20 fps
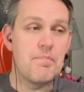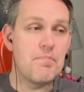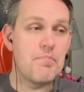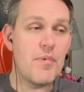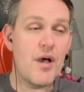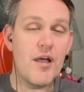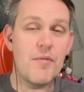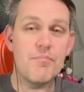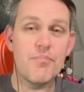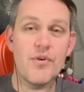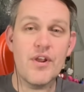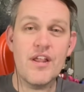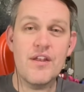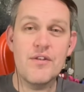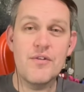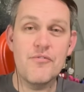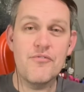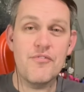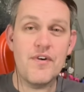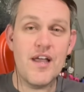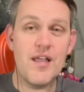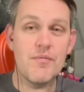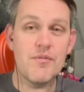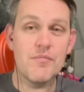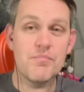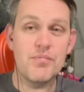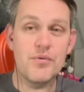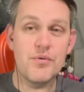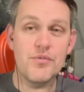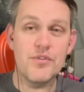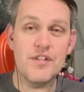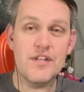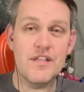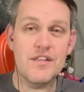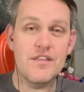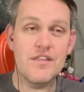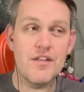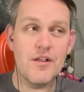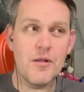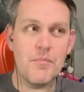Bought brand new fiber, pulled it
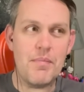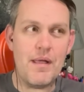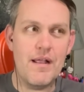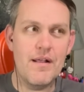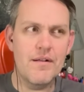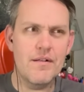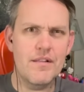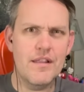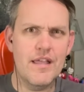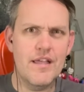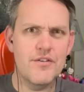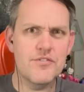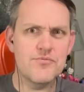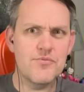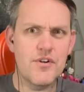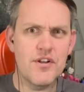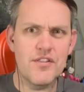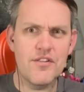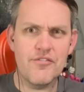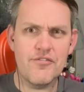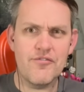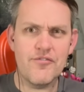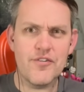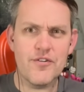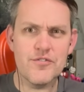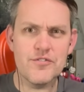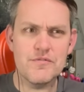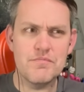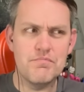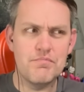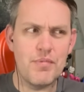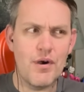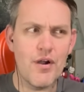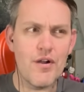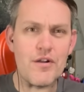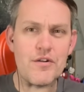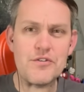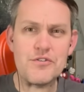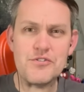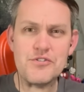into there. Apparently, I was one of the first
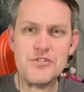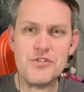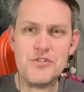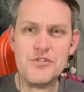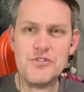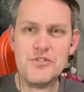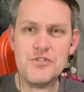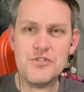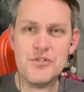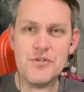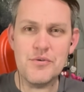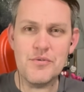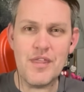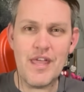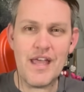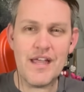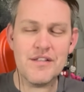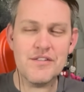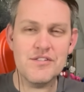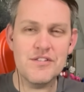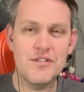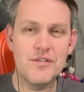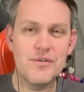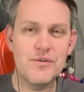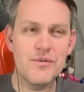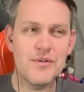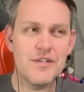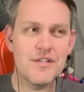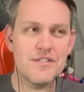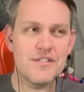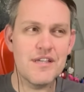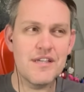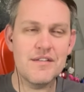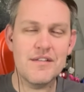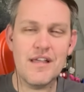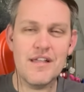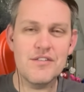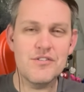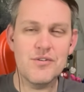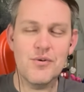parks to do that too, because
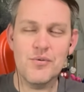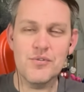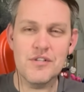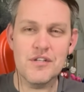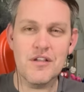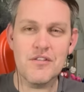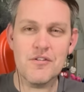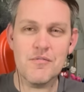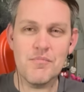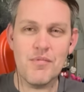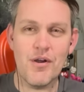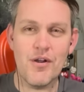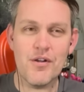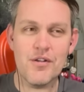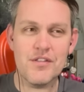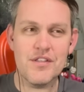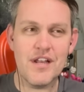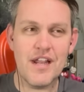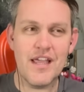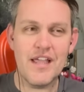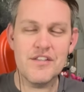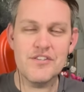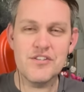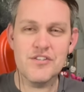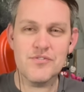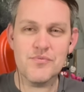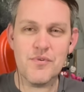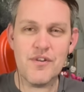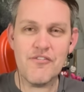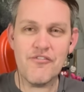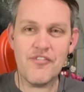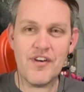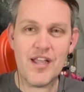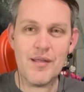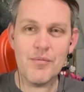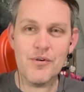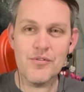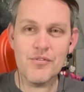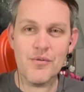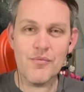I, I told another park that I had just
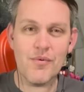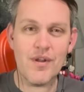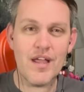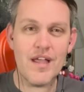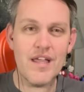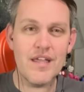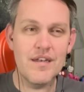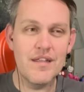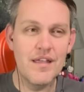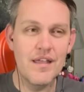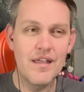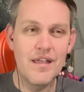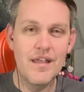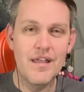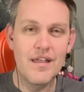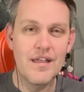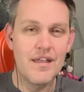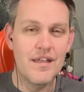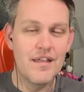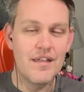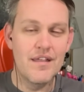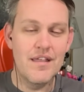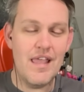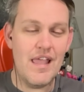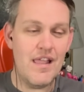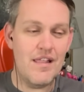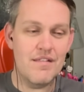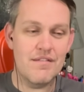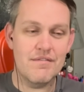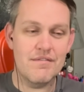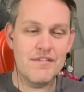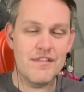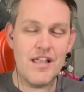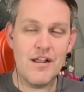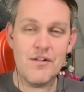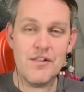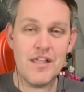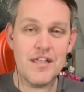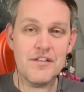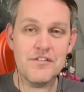refibered the ride, and they
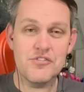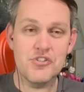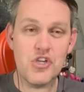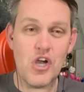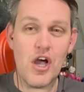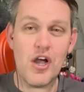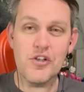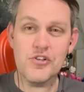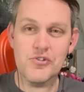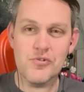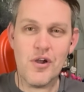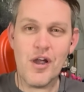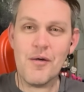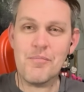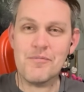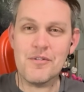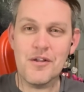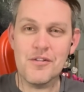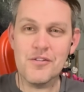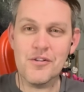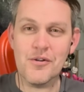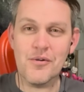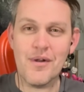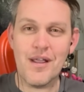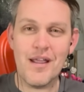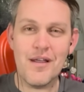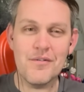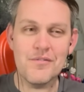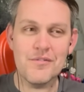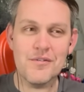were like jaw dropped on the ground.